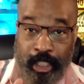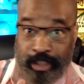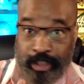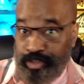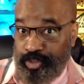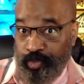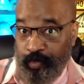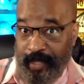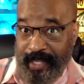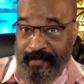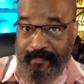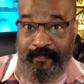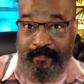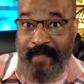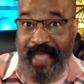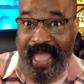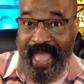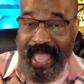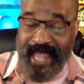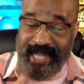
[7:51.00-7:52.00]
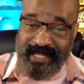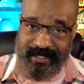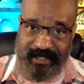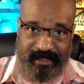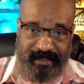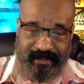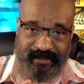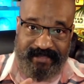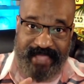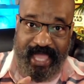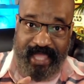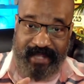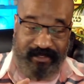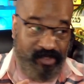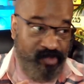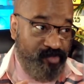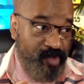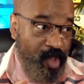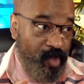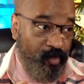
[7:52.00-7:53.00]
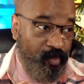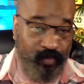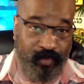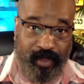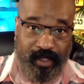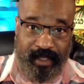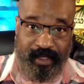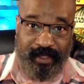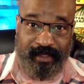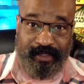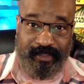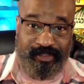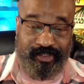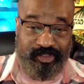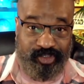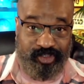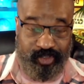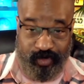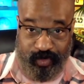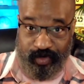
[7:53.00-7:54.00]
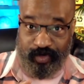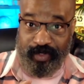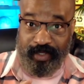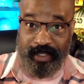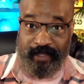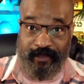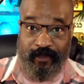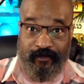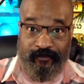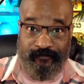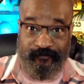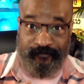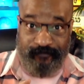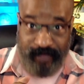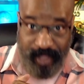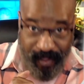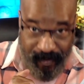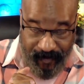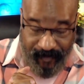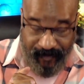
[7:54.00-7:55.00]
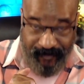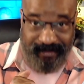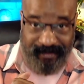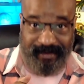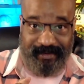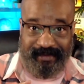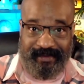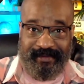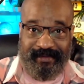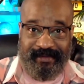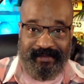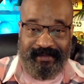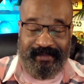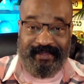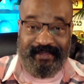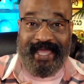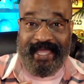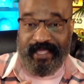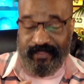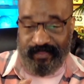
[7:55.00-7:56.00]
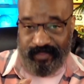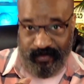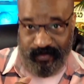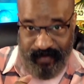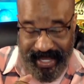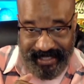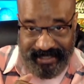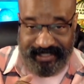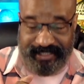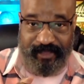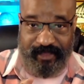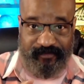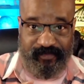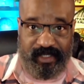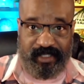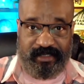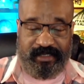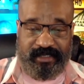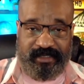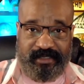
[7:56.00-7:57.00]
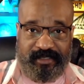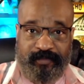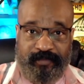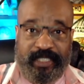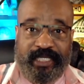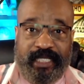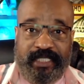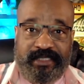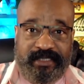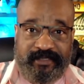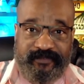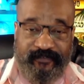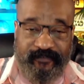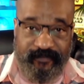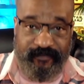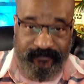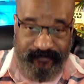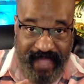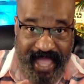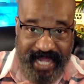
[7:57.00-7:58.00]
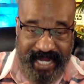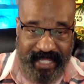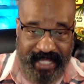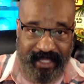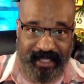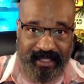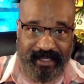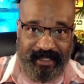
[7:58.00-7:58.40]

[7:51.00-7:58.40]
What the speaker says: to admit that, you know, you're flawed like the rest of us. Because, Fani,